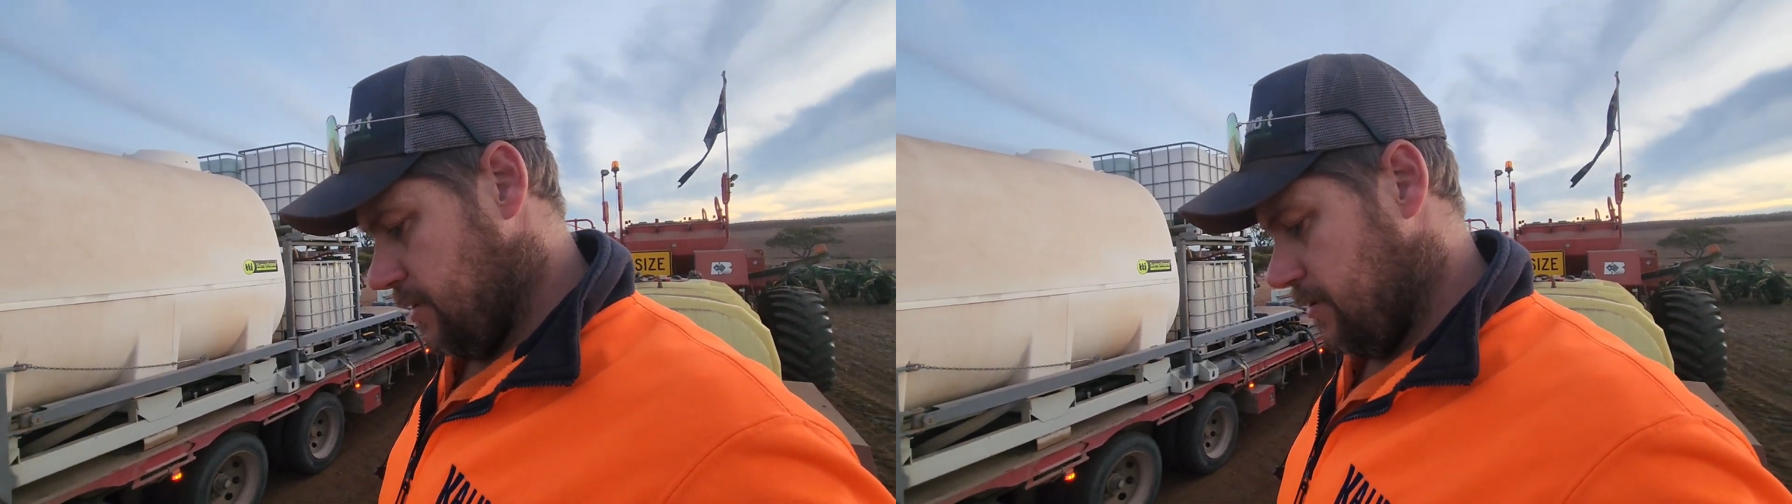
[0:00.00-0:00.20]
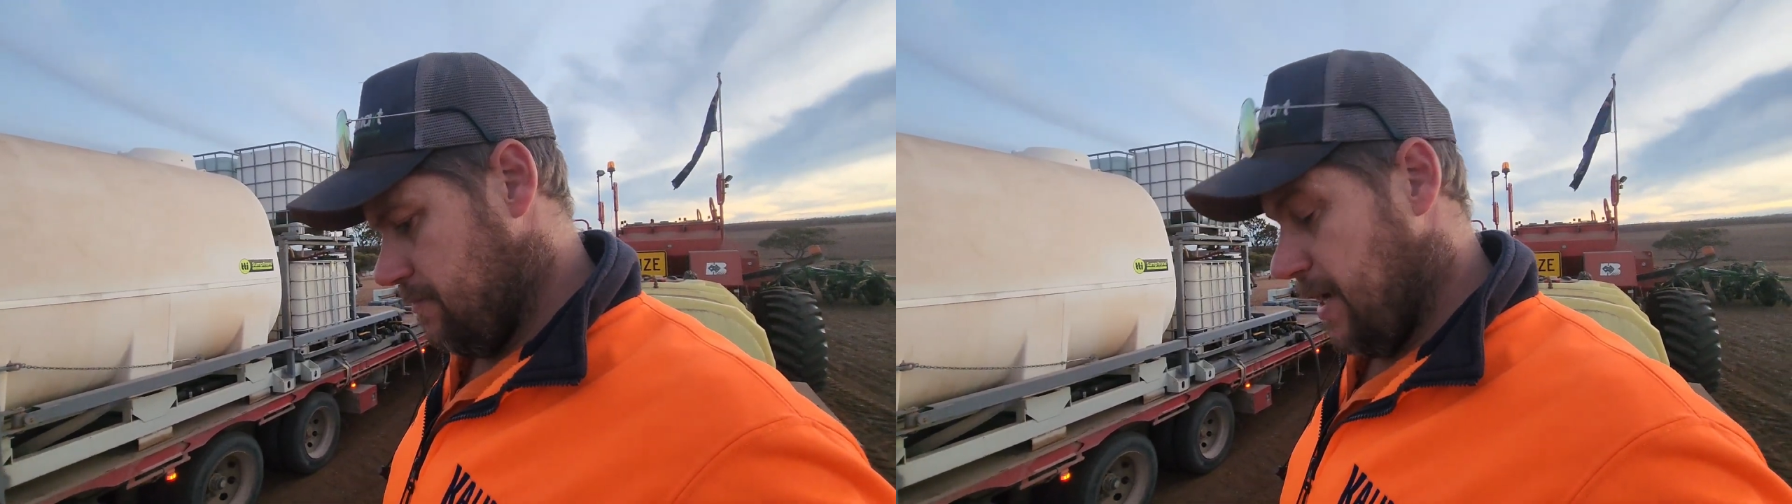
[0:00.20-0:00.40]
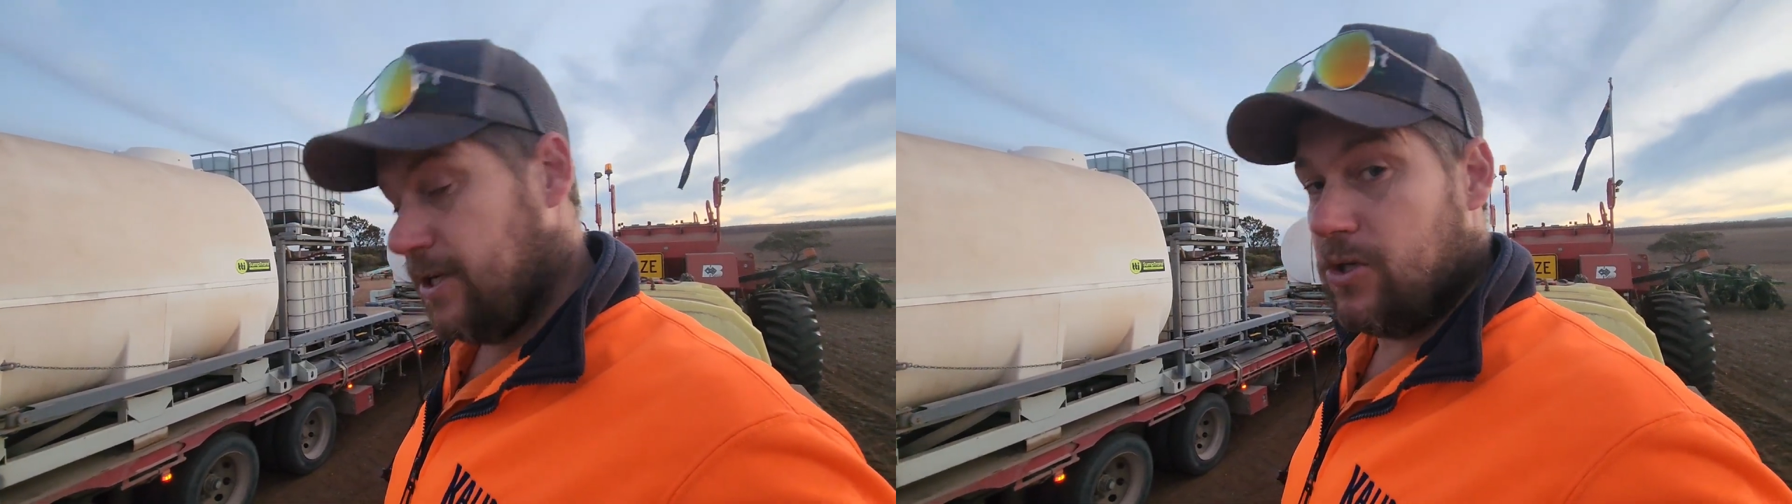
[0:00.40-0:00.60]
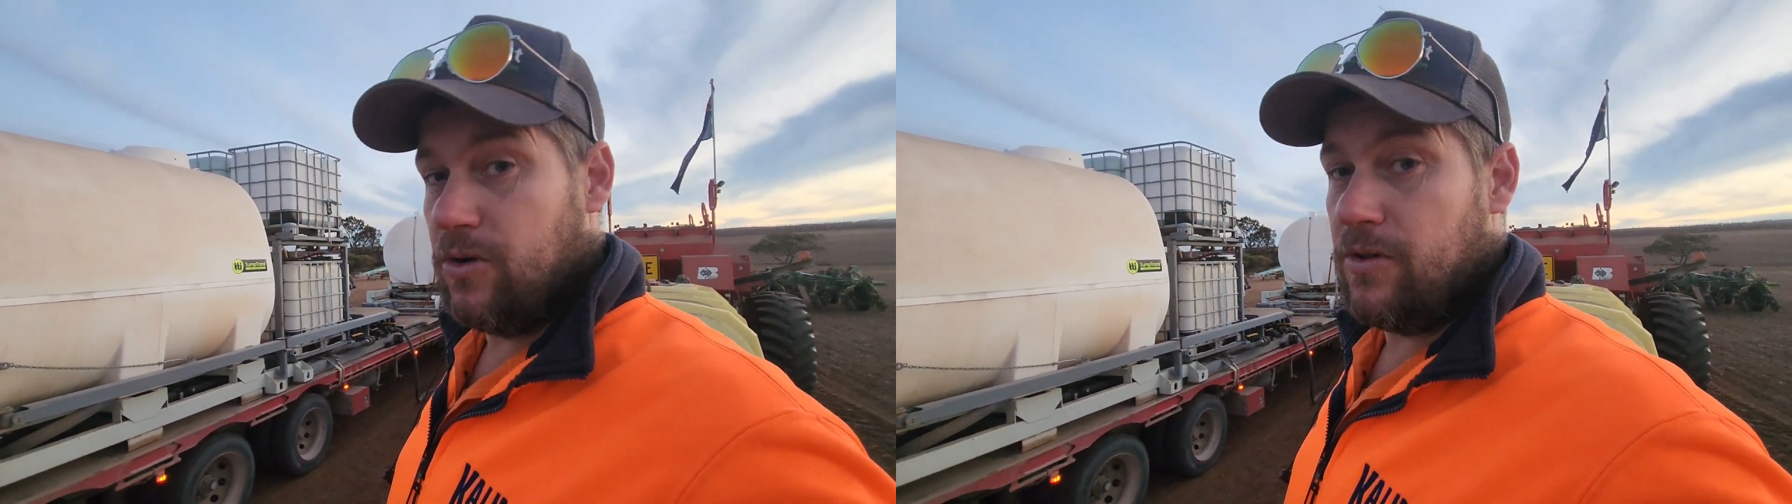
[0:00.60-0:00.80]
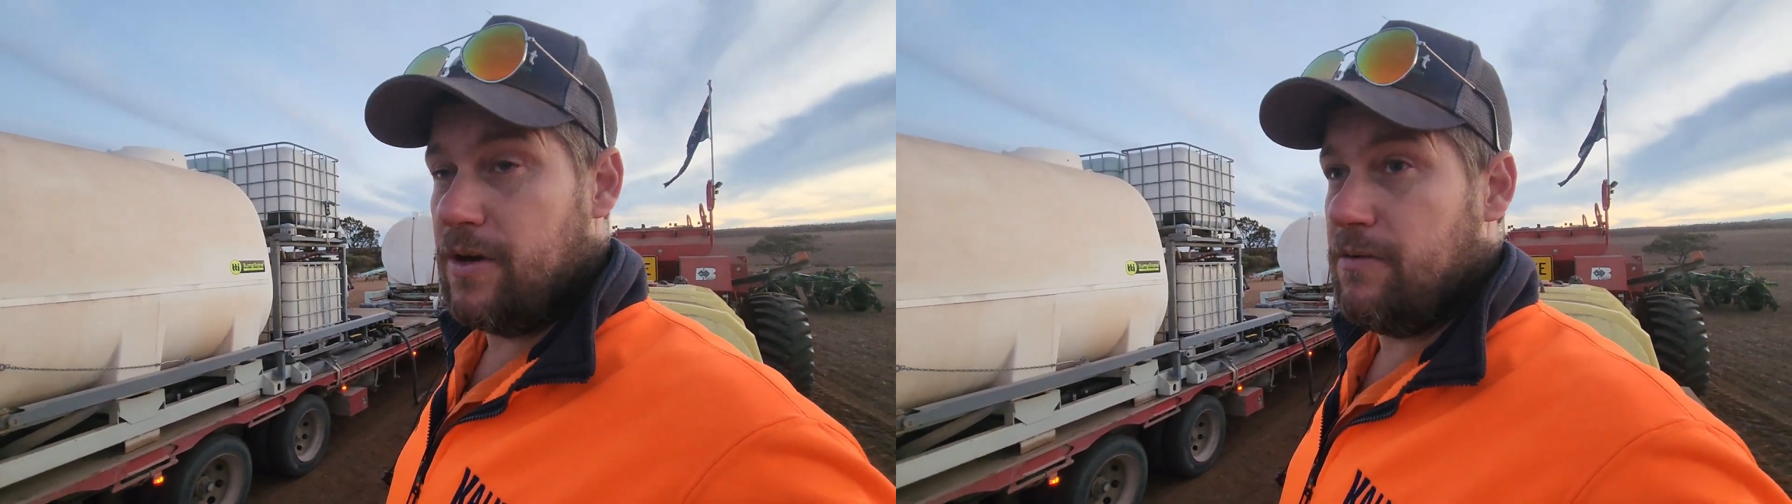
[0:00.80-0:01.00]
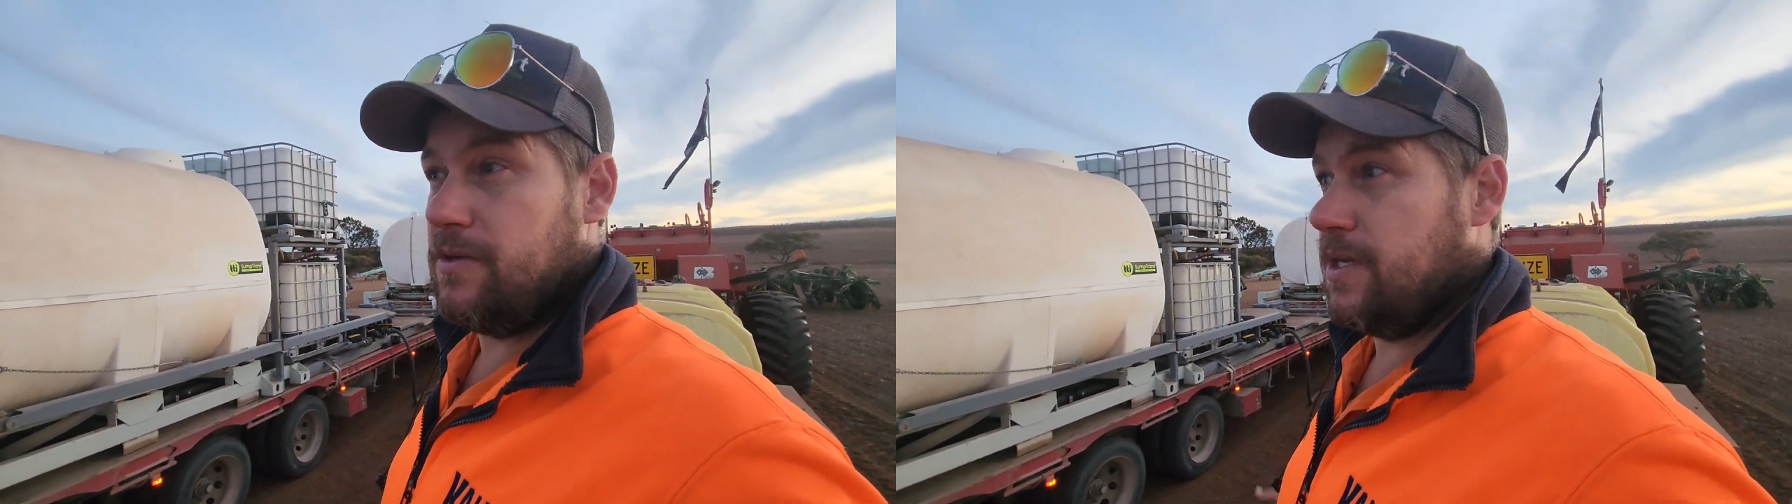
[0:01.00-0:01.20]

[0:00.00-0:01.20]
to make sure that